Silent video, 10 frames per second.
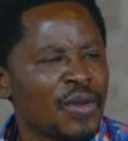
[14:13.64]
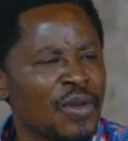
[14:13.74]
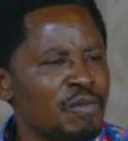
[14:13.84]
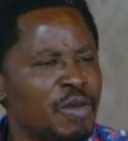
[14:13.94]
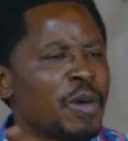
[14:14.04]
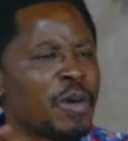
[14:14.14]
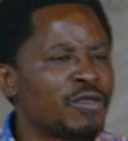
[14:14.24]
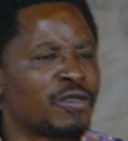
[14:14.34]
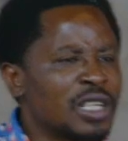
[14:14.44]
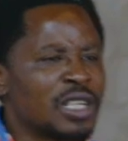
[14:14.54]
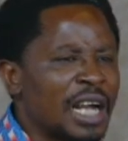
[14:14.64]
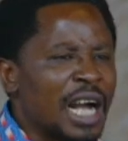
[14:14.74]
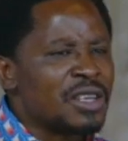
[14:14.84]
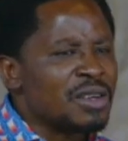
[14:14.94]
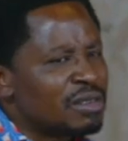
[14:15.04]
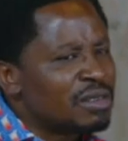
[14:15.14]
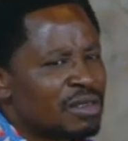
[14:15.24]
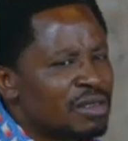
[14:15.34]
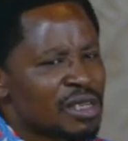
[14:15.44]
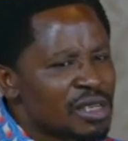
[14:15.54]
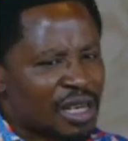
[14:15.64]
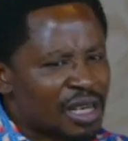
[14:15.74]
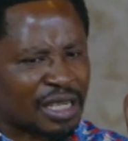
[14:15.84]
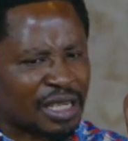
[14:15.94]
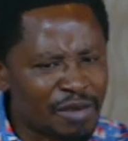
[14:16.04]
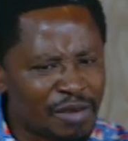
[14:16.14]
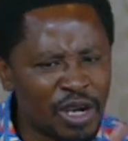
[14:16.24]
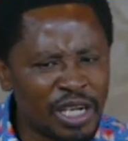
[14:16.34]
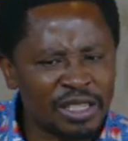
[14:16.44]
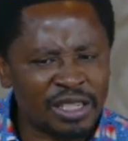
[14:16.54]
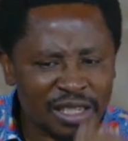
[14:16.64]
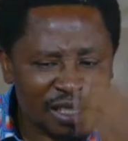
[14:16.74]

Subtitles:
People of God, are you getting the point?